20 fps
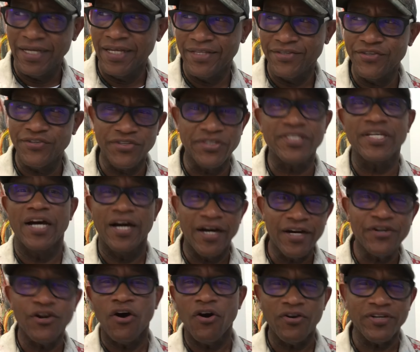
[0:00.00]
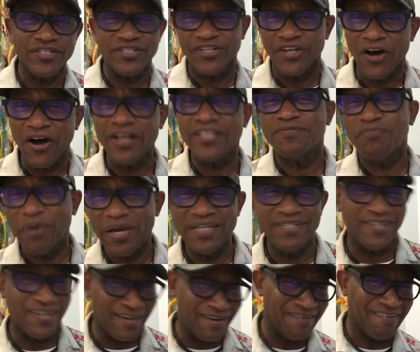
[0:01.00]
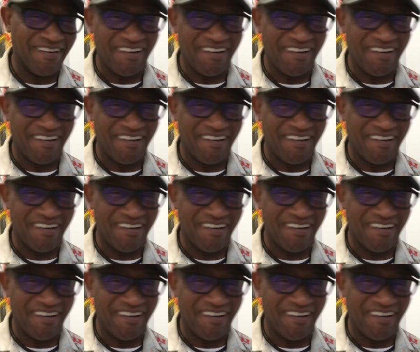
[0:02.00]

This is unorthodox painting.